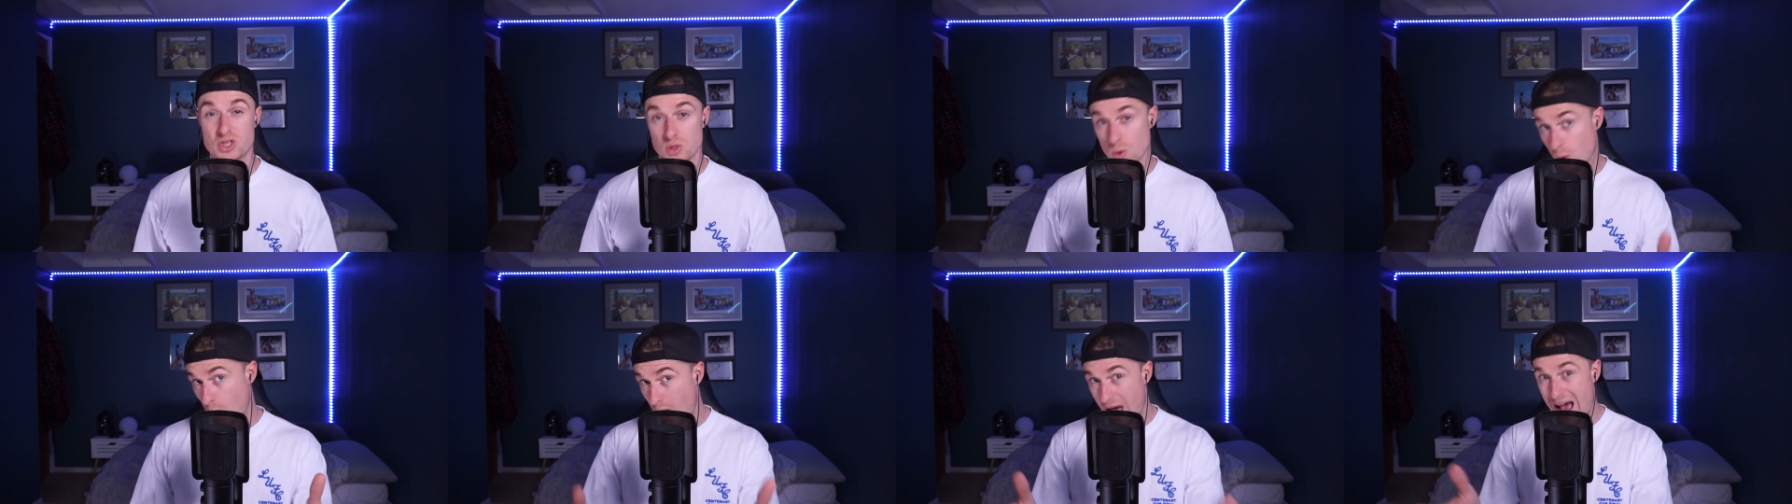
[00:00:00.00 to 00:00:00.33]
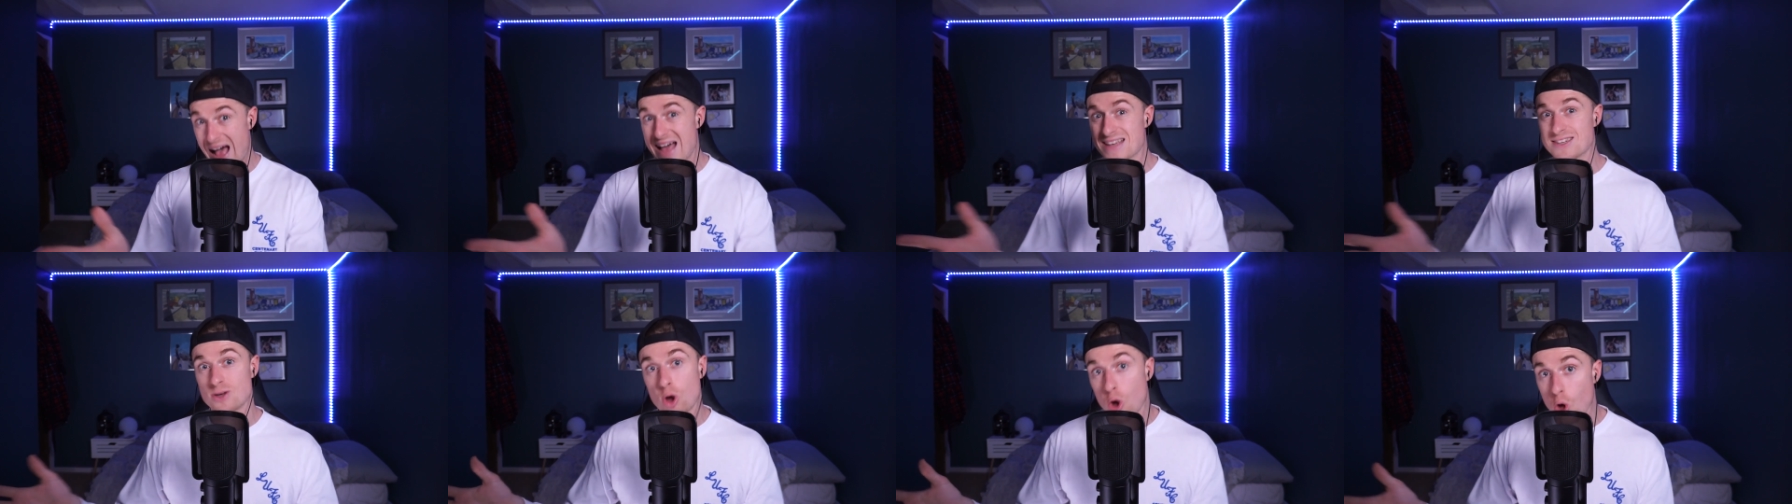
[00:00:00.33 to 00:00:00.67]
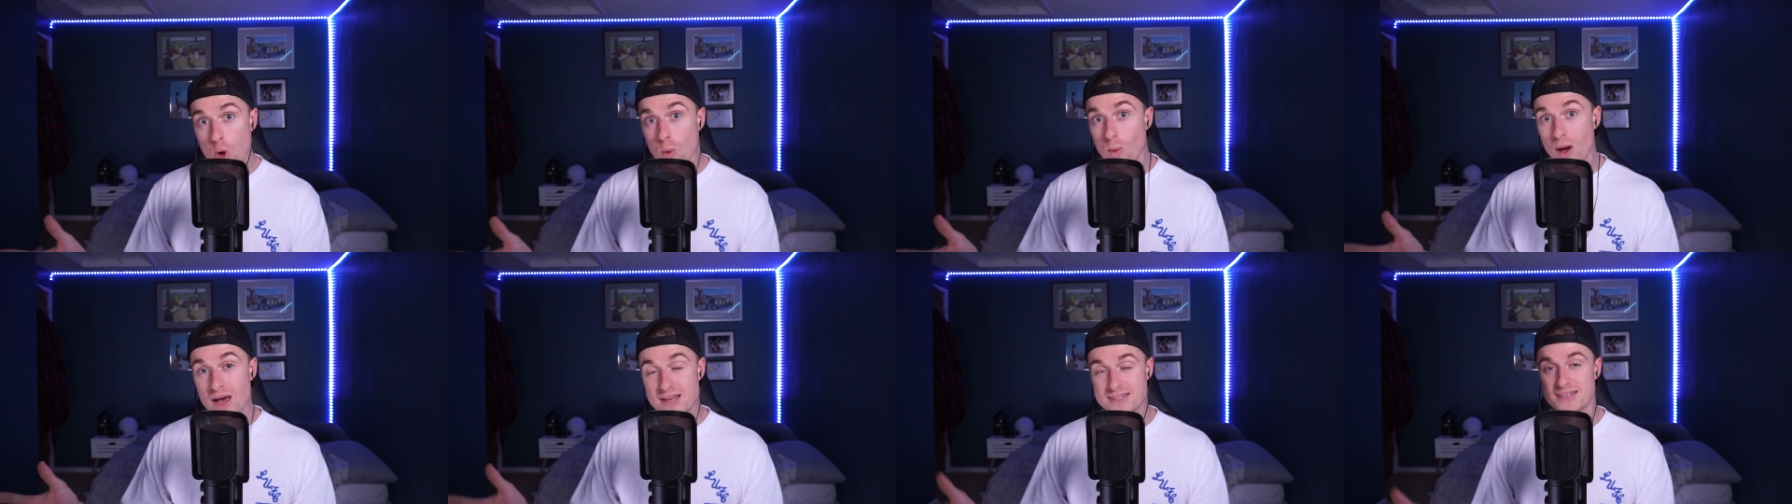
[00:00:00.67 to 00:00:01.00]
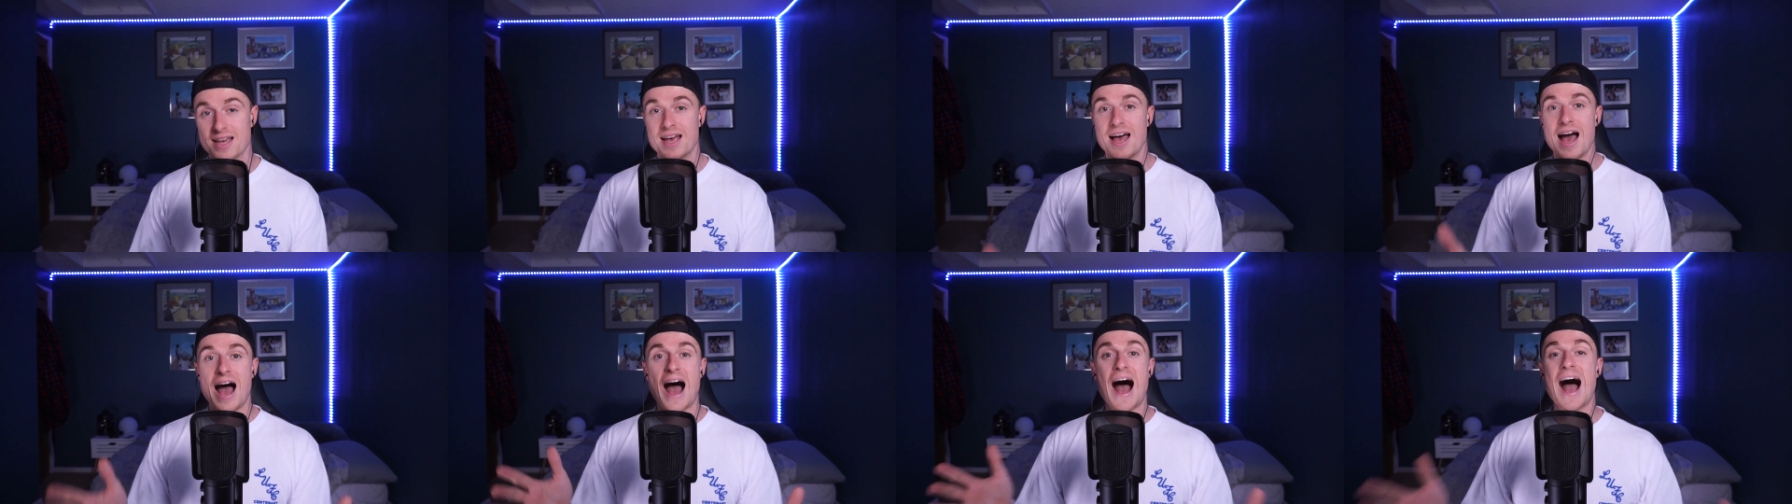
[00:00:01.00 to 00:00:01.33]
So as always,
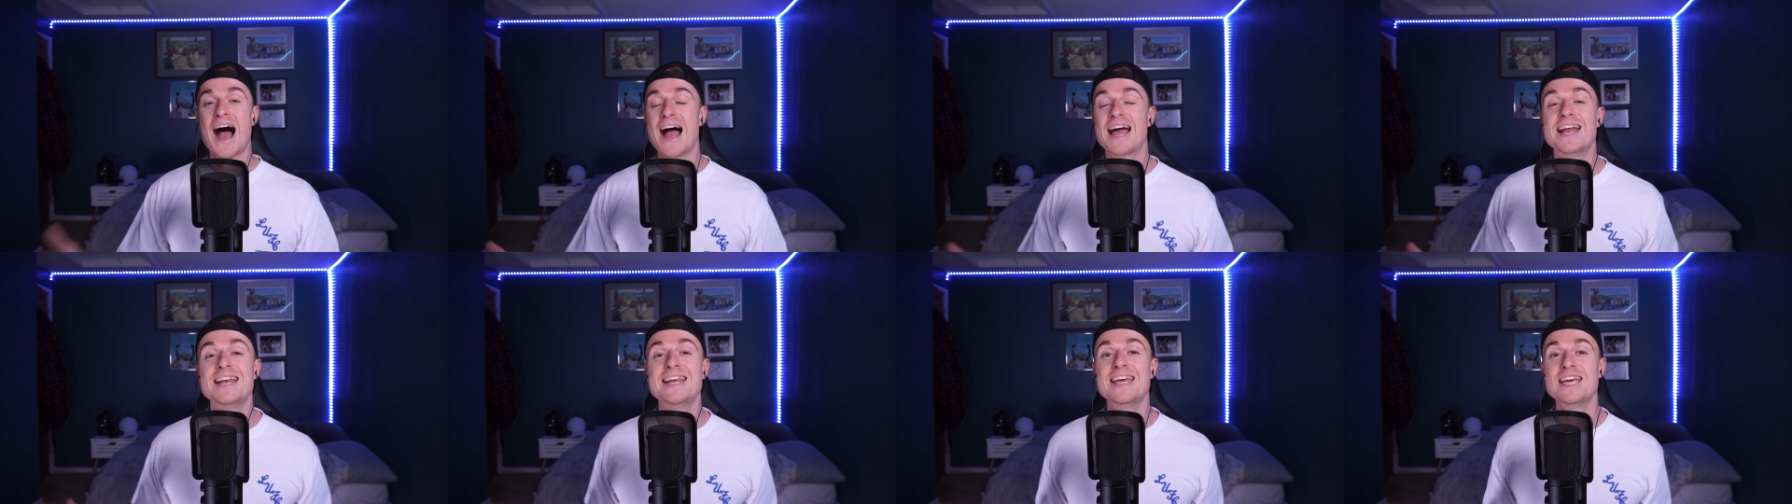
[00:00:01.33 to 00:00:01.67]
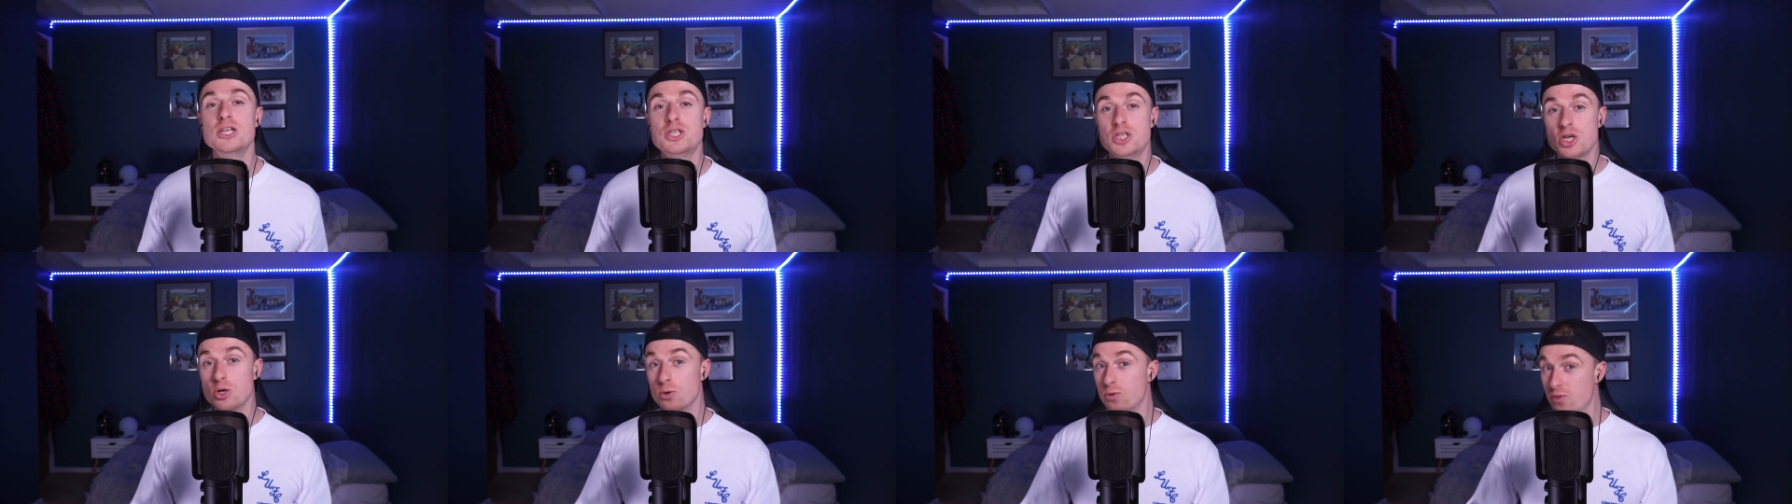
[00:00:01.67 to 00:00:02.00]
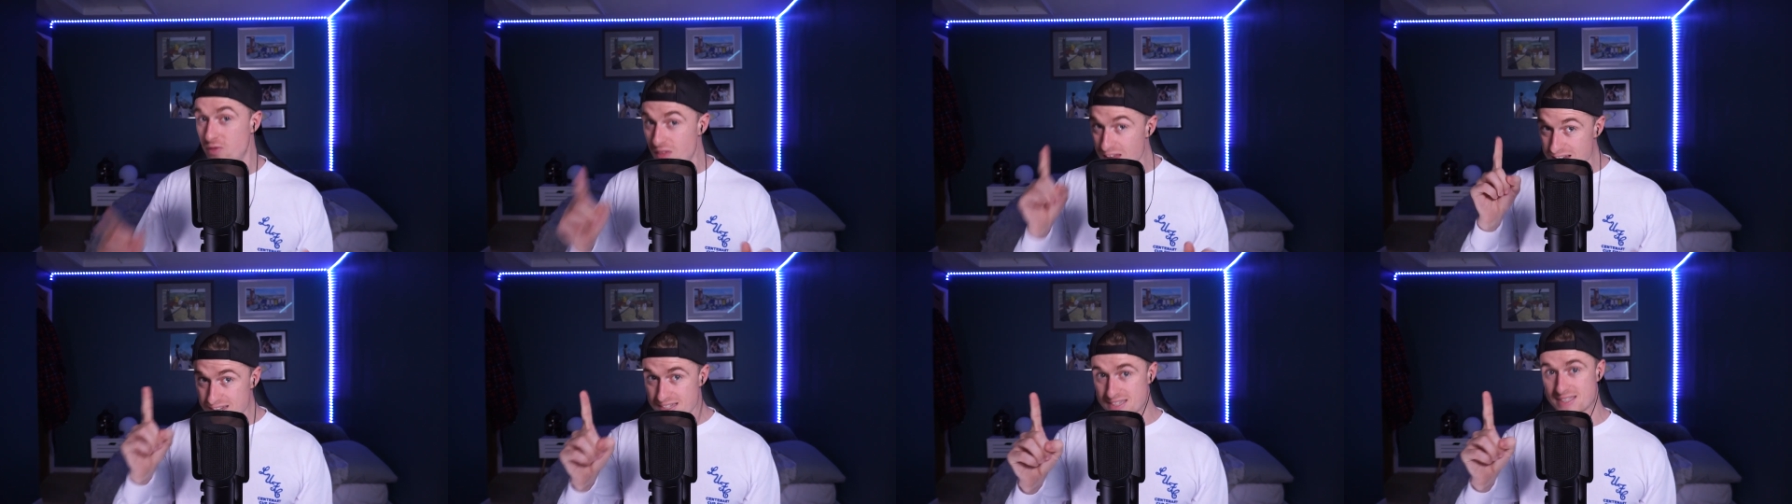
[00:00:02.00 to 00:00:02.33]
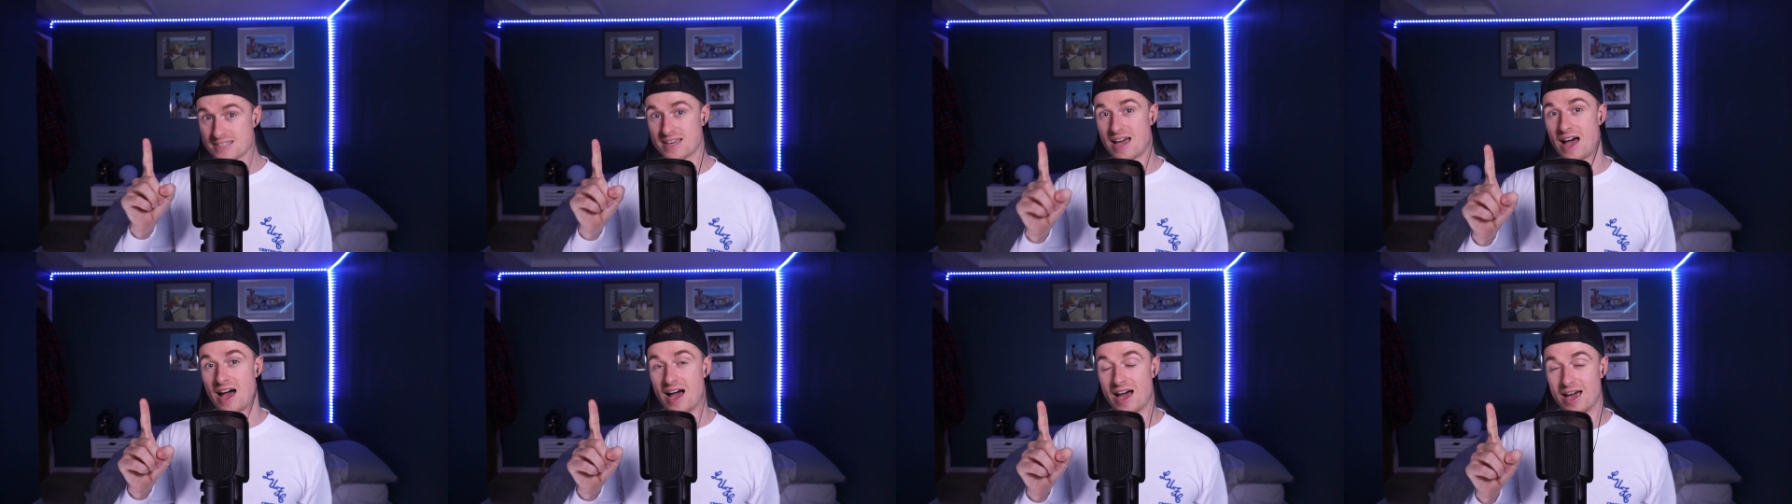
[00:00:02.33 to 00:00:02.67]
I need you this
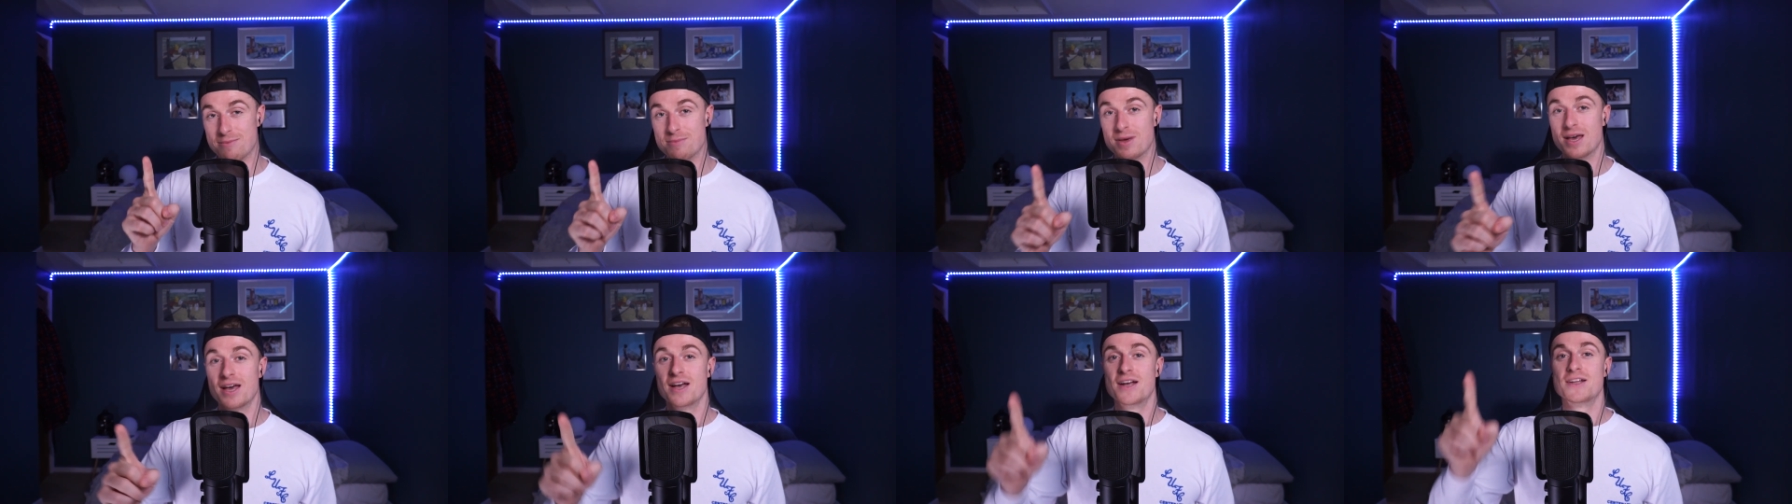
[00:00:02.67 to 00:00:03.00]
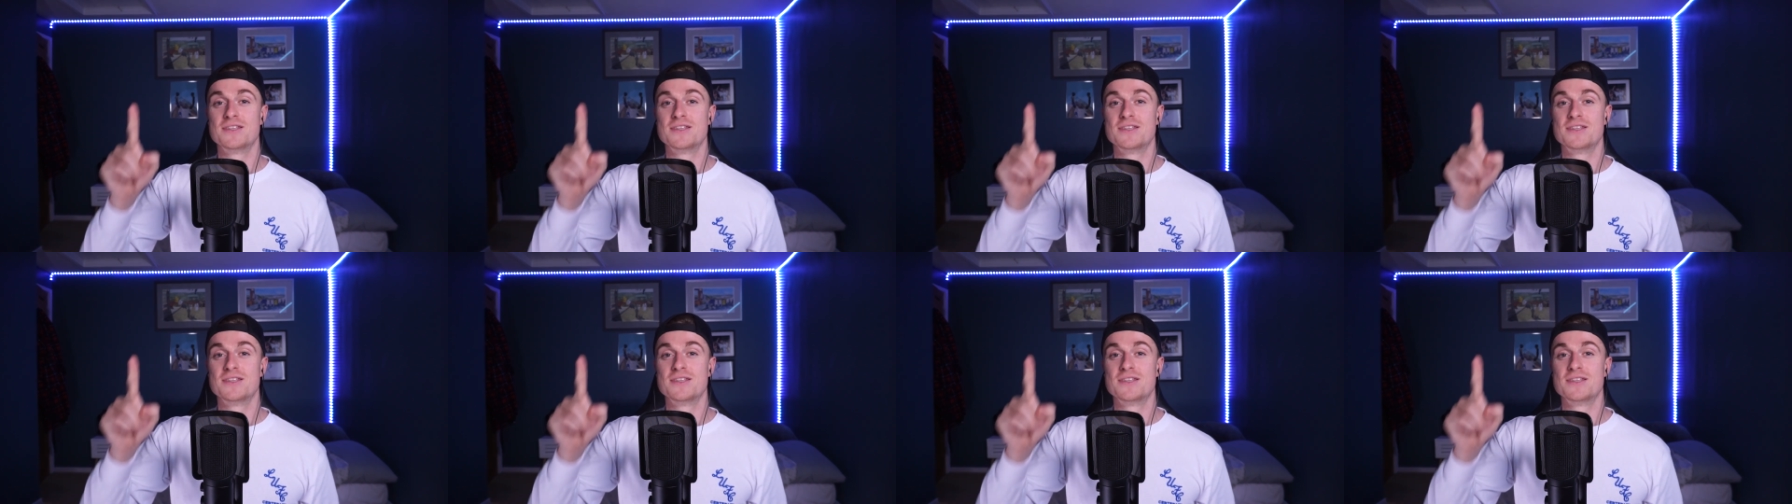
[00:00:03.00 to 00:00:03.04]
time